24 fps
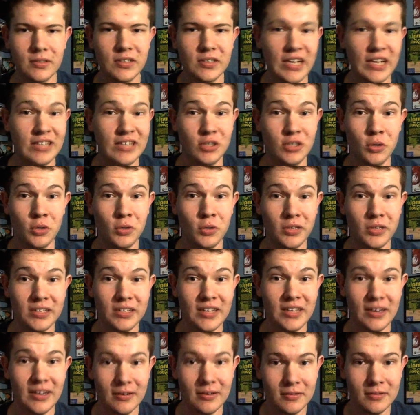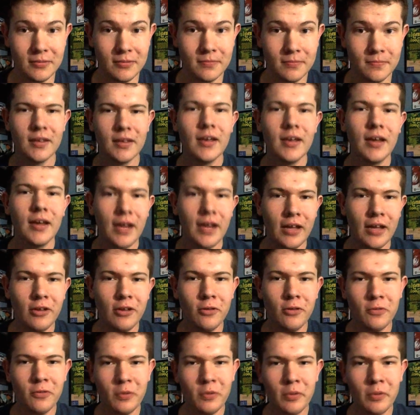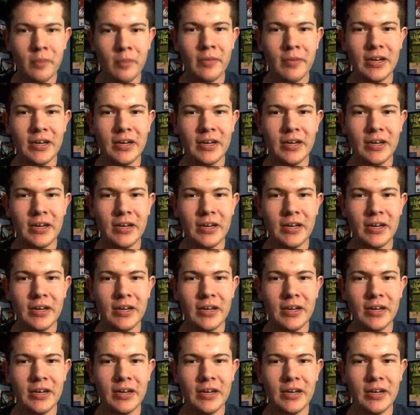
I totally didn't. Hello everyone,